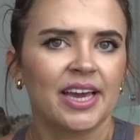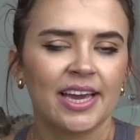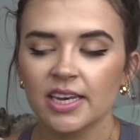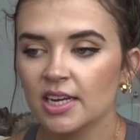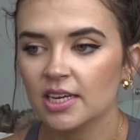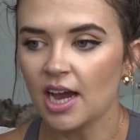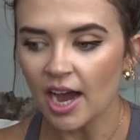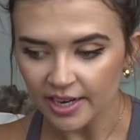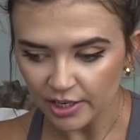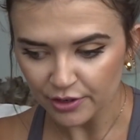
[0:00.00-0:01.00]
It
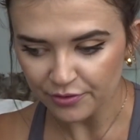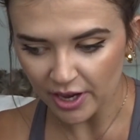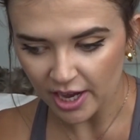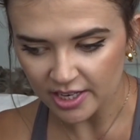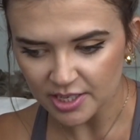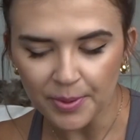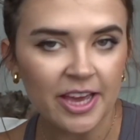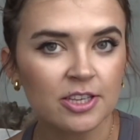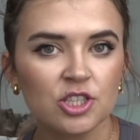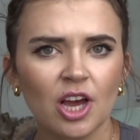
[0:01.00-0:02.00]
kind of
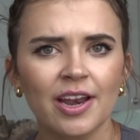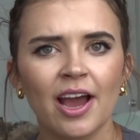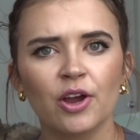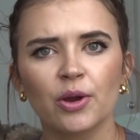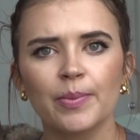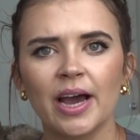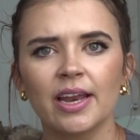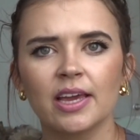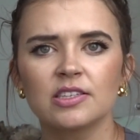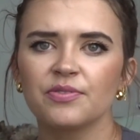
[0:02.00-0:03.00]
depends on how your
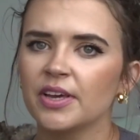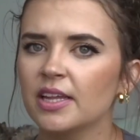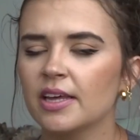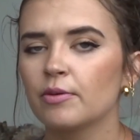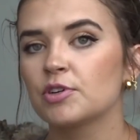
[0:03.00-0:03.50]
body is feeling,